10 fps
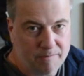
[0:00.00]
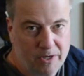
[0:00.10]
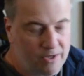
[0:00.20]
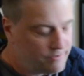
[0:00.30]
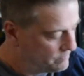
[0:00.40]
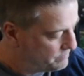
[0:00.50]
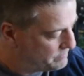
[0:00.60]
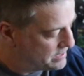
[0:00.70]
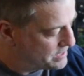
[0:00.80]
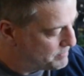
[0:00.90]
Ball,
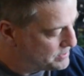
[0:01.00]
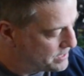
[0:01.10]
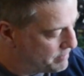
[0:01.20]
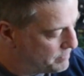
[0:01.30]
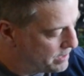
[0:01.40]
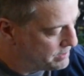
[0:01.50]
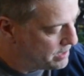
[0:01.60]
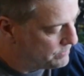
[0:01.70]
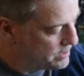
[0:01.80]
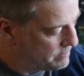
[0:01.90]
that type of setup. But
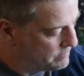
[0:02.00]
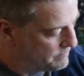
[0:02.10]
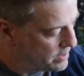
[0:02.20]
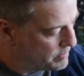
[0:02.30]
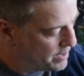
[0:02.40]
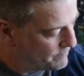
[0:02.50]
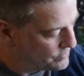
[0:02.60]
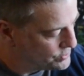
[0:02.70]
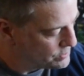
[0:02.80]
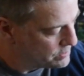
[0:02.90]
the volume pot for
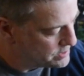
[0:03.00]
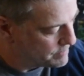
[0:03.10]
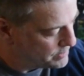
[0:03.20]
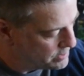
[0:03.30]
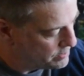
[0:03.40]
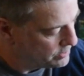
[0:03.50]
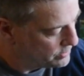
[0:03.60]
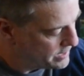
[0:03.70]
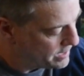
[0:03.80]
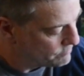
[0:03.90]
sure is something you could
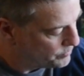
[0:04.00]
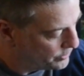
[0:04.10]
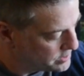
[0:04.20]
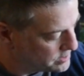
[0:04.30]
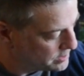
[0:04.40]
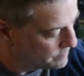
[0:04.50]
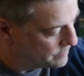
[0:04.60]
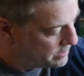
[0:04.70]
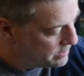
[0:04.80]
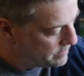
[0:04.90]
look at replacing.
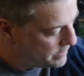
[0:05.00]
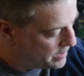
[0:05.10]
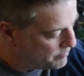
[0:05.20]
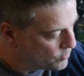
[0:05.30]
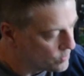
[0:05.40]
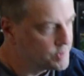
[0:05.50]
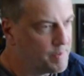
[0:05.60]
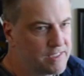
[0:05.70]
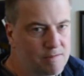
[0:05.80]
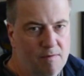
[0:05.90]
Bourne's
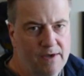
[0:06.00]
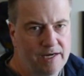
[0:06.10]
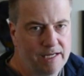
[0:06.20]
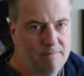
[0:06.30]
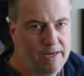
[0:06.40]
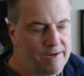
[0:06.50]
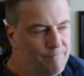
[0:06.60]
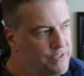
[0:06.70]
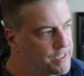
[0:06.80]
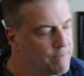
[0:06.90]
pots can be found on eBay.
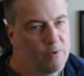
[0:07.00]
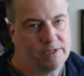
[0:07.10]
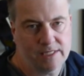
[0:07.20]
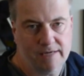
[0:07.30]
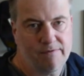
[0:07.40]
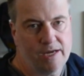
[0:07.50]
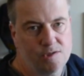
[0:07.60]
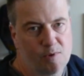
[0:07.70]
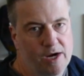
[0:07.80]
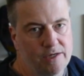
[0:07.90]
Same ones the
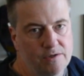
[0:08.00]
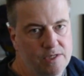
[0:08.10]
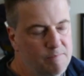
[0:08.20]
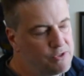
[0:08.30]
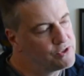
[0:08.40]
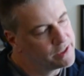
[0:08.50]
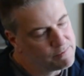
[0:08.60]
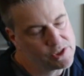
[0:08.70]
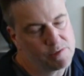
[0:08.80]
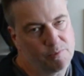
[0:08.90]
EVH brand uses, but you can get them
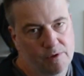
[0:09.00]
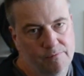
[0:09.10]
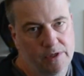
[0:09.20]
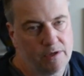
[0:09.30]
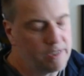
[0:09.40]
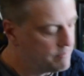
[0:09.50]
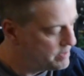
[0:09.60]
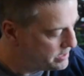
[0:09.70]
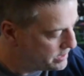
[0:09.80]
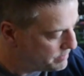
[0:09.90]
cheaper if you go to
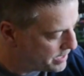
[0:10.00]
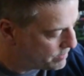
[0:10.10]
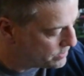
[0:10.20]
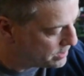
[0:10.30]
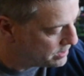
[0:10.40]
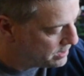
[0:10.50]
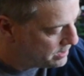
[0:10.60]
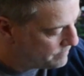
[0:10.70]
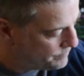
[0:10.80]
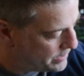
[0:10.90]
eBay and get them that way.
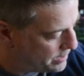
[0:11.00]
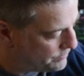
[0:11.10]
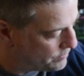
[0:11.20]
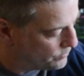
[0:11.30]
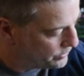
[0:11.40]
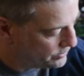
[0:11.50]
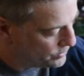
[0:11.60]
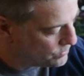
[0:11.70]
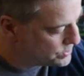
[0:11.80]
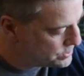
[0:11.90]
And they're really
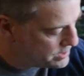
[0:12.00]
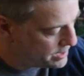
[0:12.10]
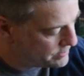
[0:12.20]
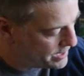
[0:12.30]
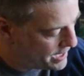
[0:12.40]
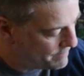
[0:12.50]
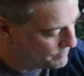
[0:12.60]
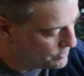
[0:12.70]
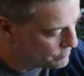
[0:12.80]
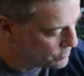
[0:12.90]
loose and they have
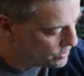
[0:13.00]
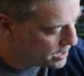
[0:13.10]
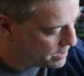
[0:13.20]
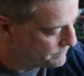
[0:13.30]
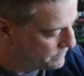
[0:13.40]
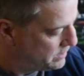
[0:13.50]
good roll off.